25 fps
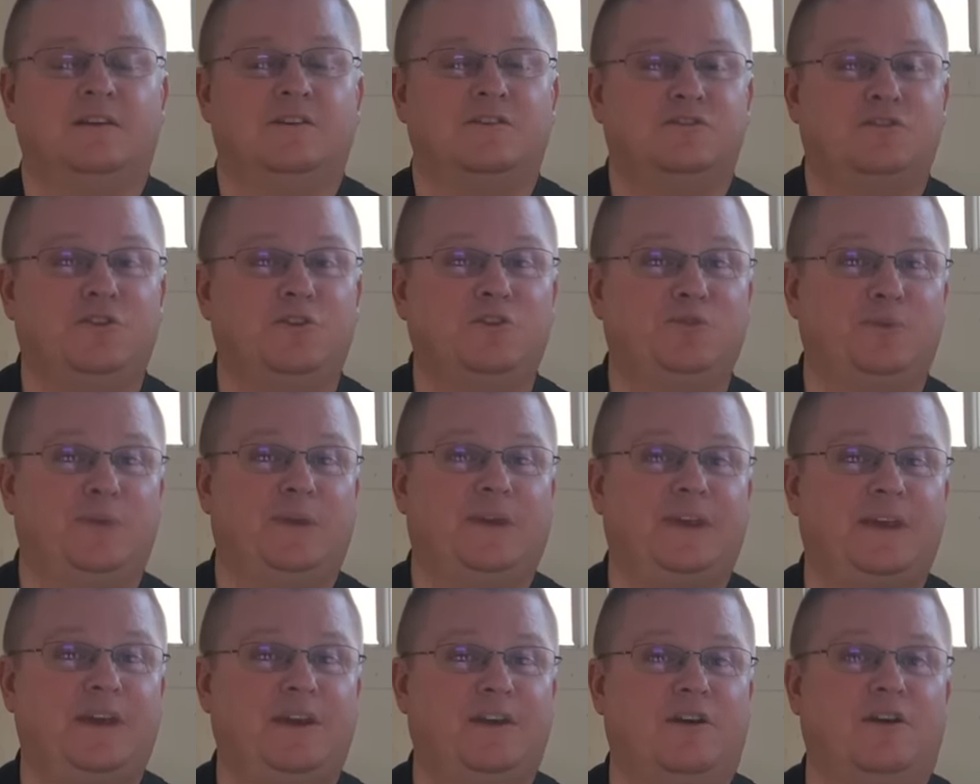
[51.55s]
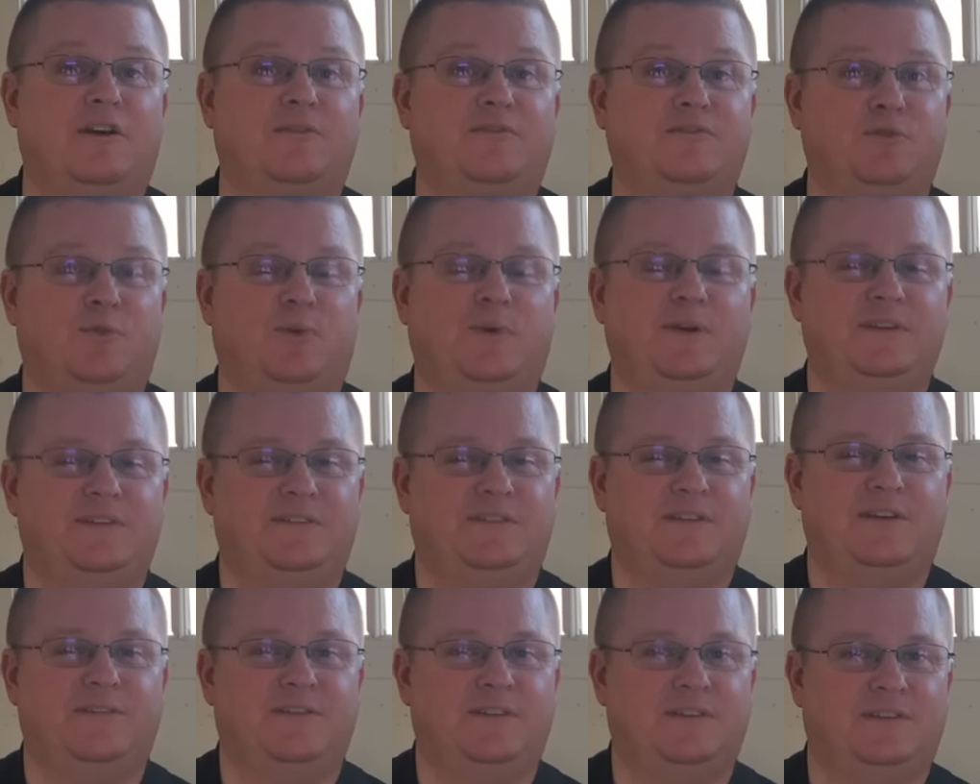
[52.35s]
So as we kick off
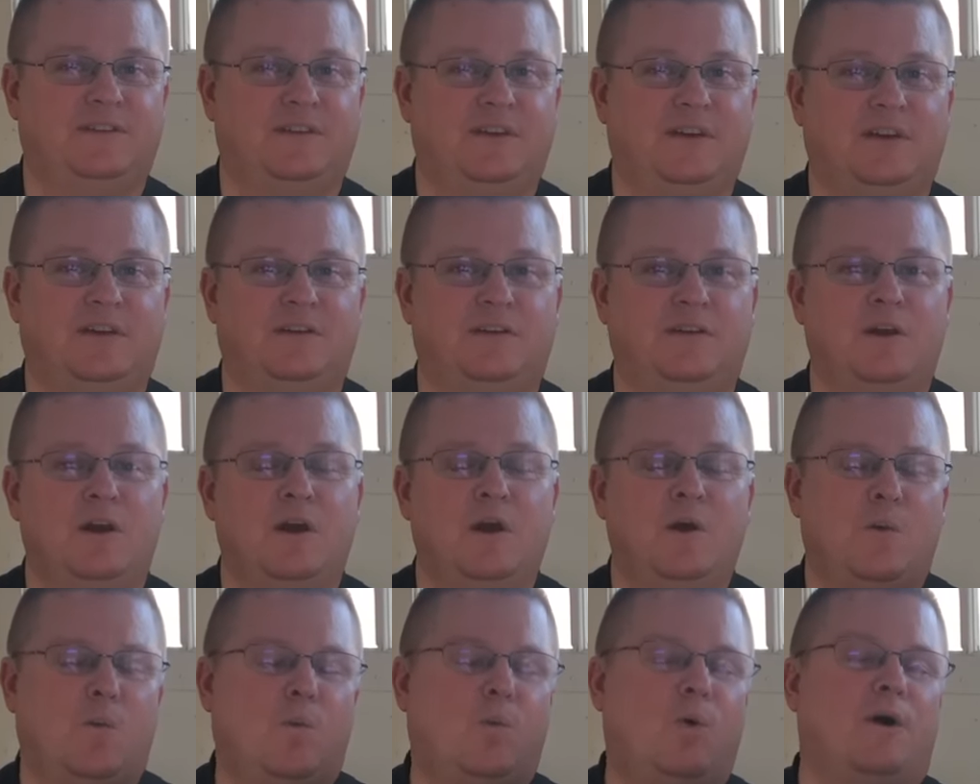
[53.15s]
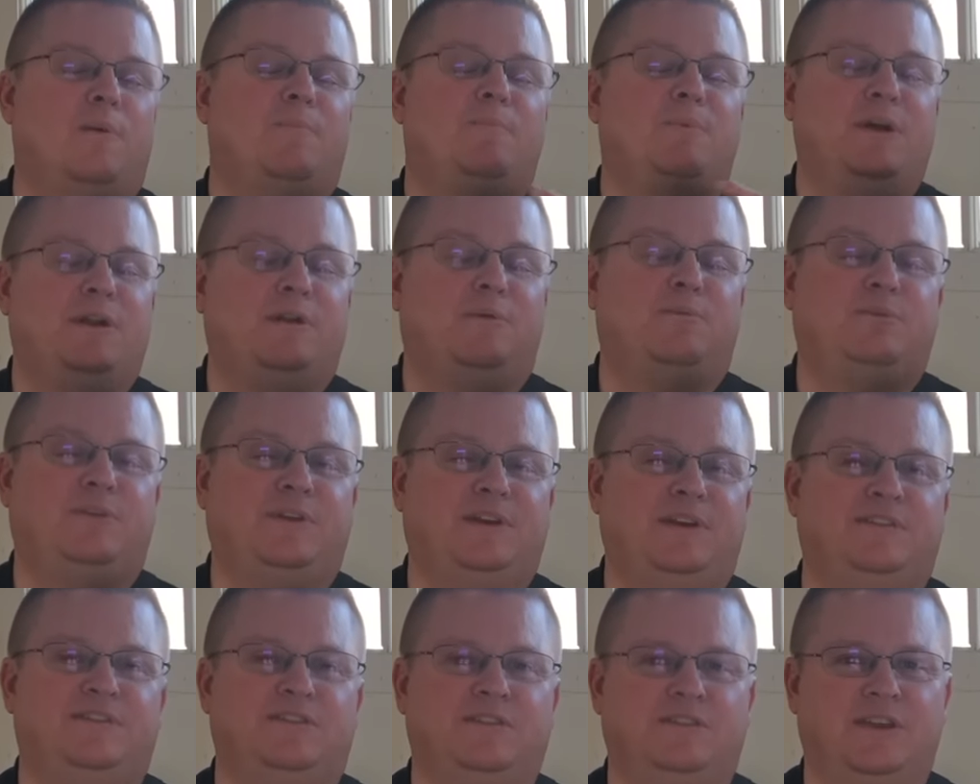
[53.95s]
2017, what better
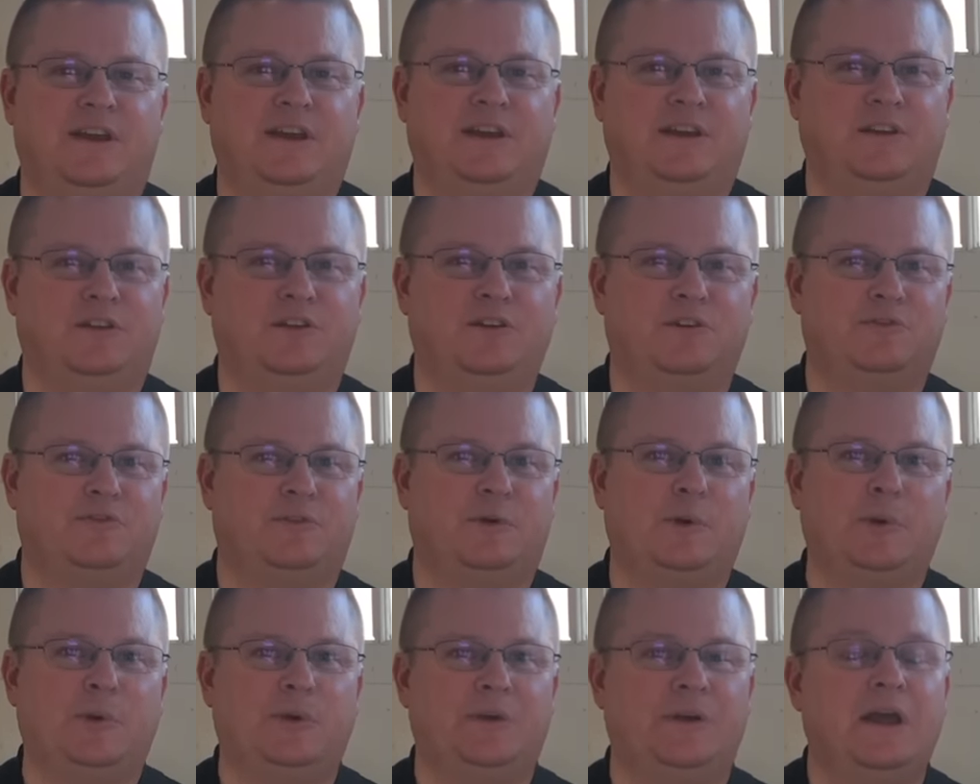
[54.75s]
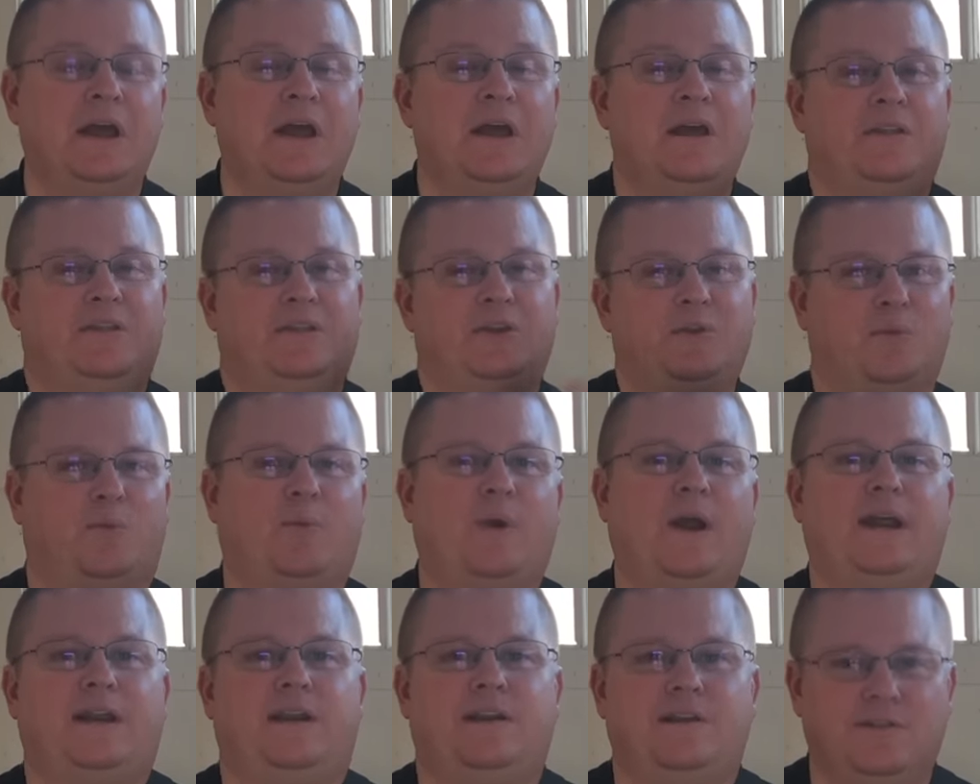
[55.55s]
place to take a look forward than
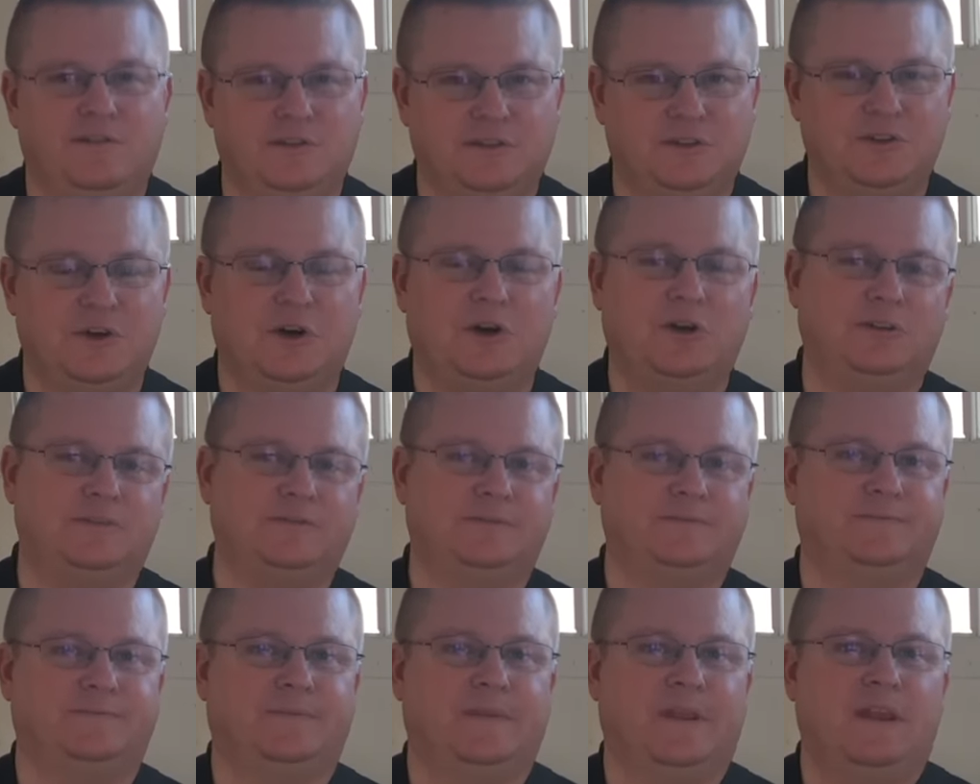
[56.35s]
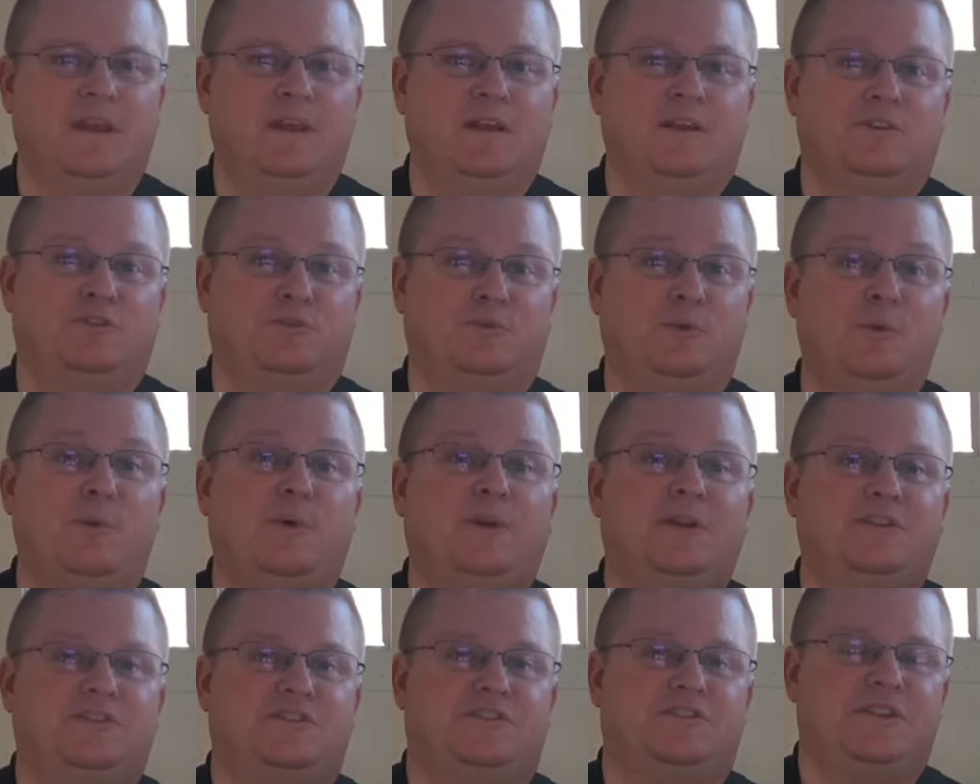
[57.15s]
right here in Dalton? So we
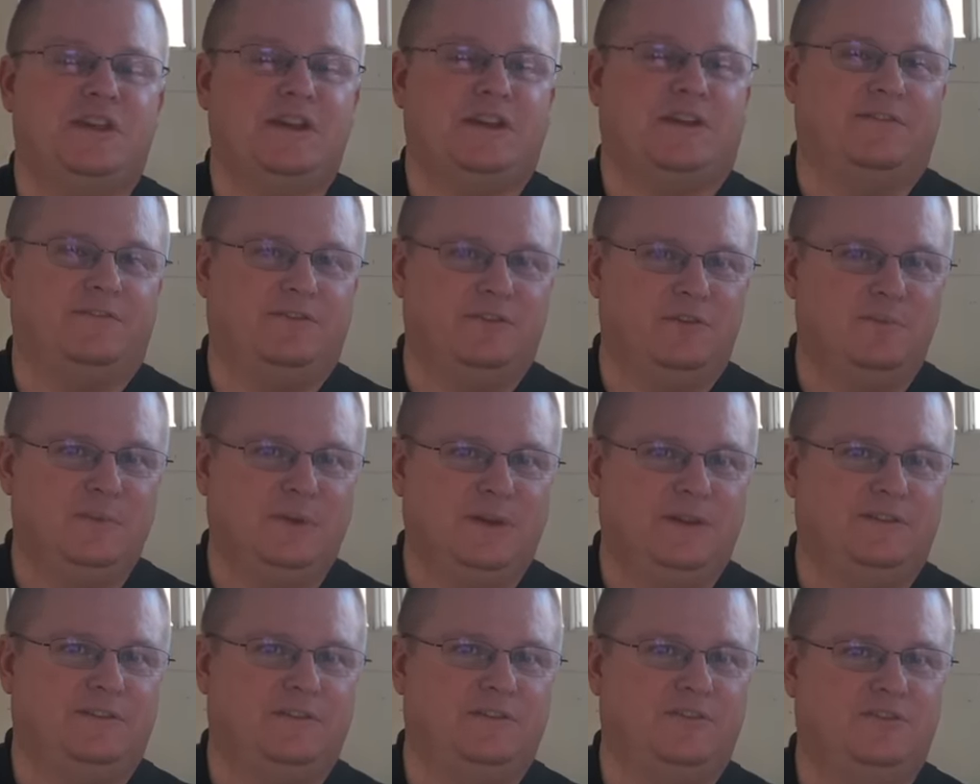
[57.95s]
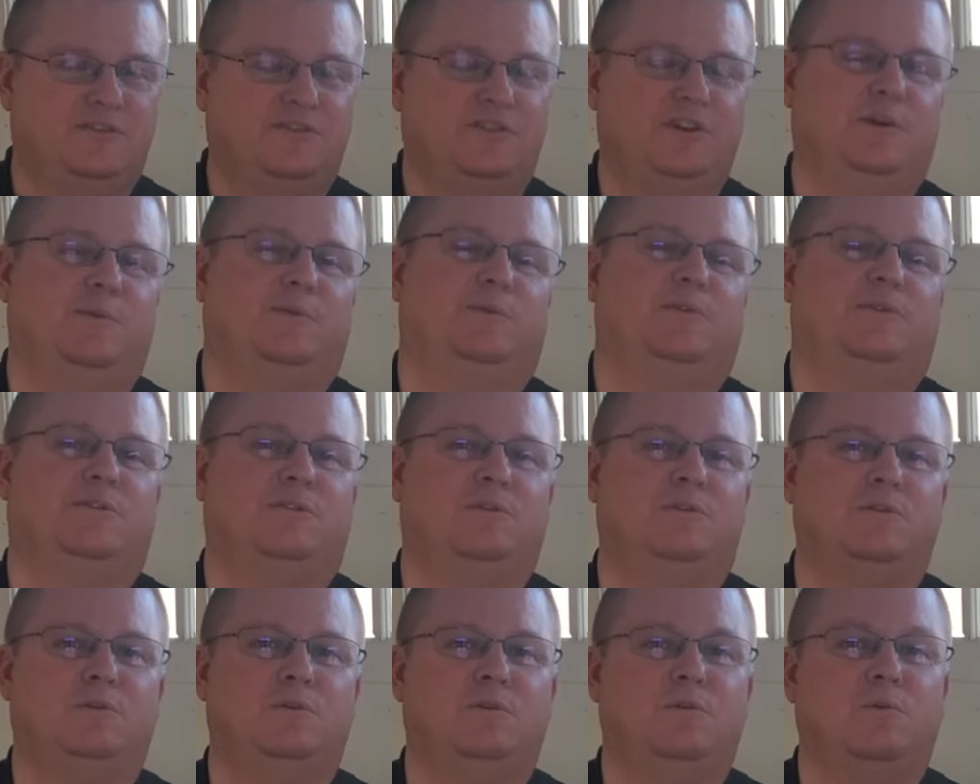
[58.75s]
want to just take a few minutes and share with
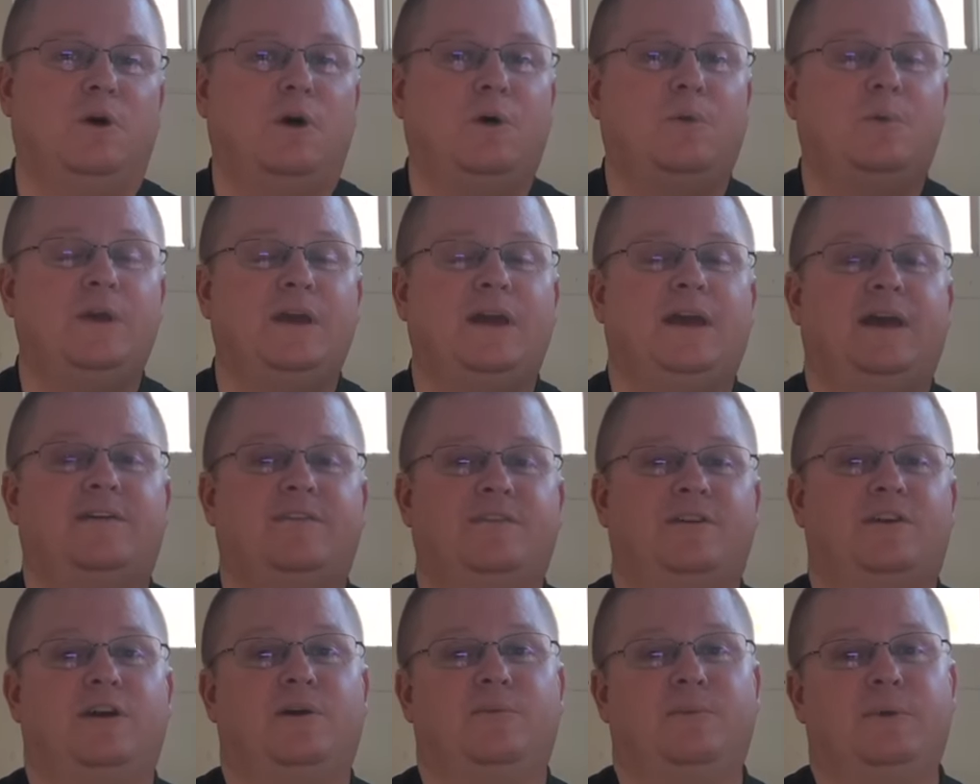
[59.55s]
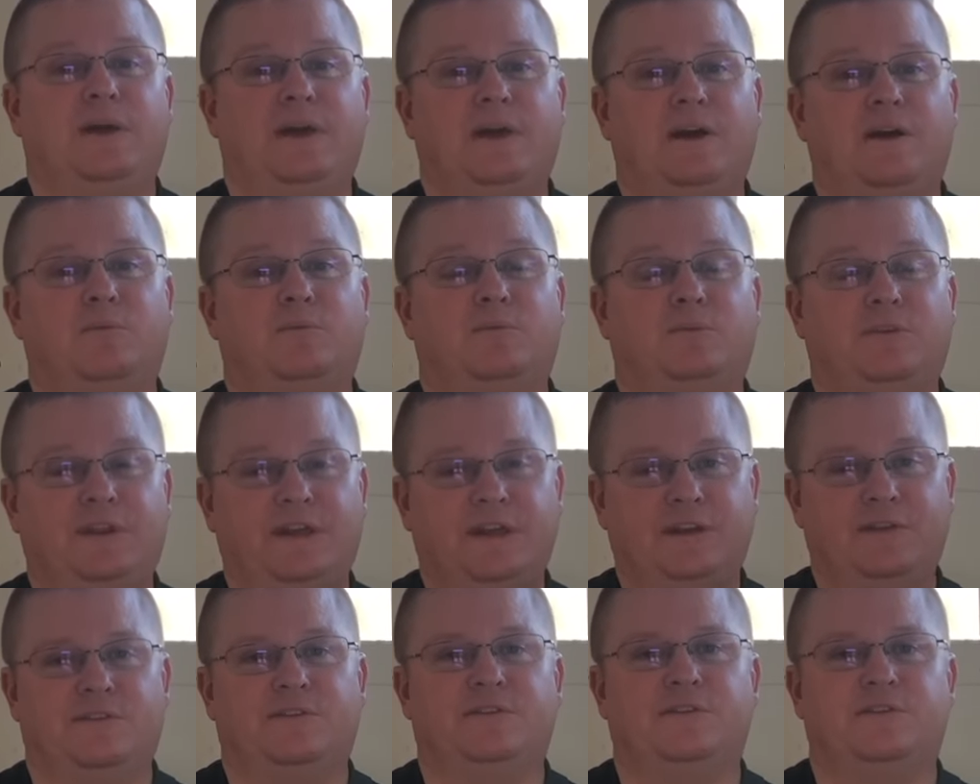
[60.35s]
you what we have coming up
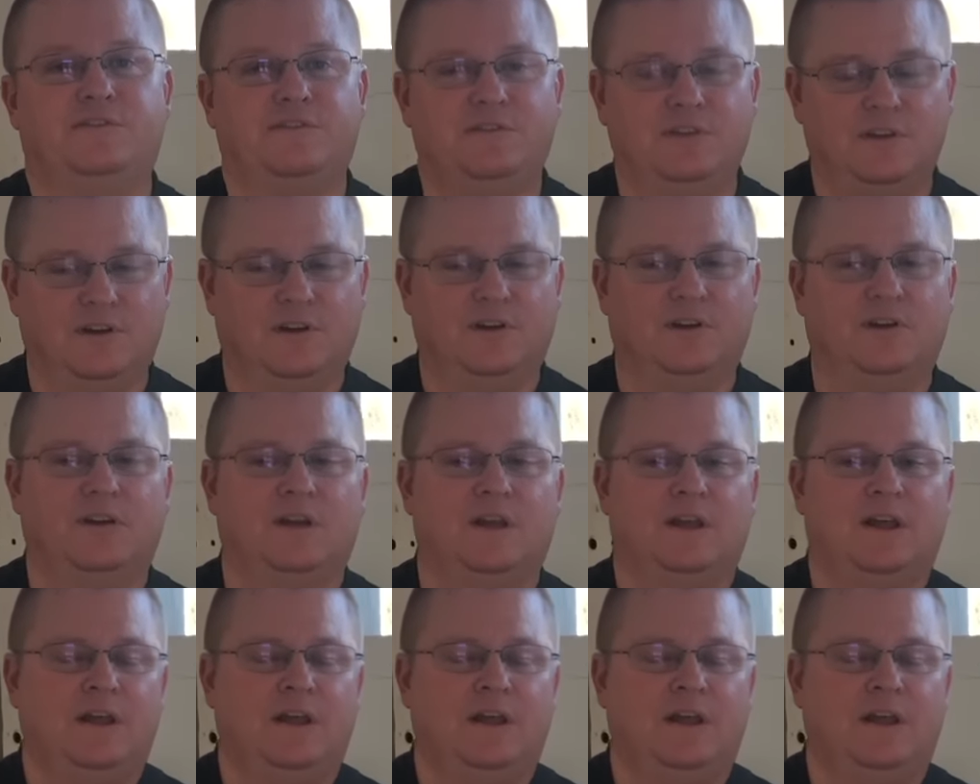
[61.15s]
later this year.